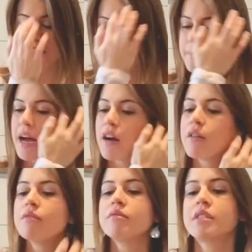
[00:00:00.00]
He's
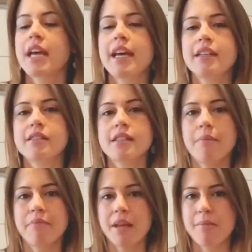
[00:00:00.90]
about 10
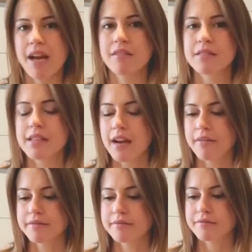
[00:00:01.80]
something pounds
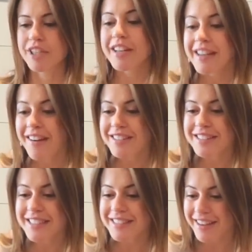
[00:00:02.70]
now. We're going to go to
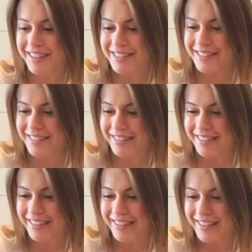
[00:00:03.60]
the doctor.
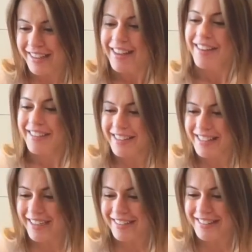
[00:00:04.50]
We're going
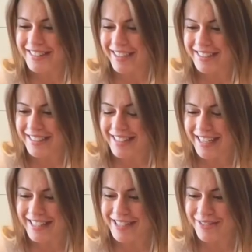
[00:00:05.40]
to go to the doctor
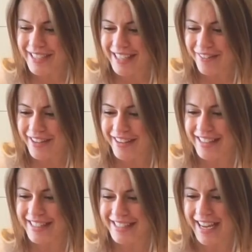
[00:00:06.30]
next week. And we're going
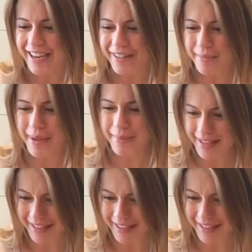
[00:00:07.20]
to check, right, baby?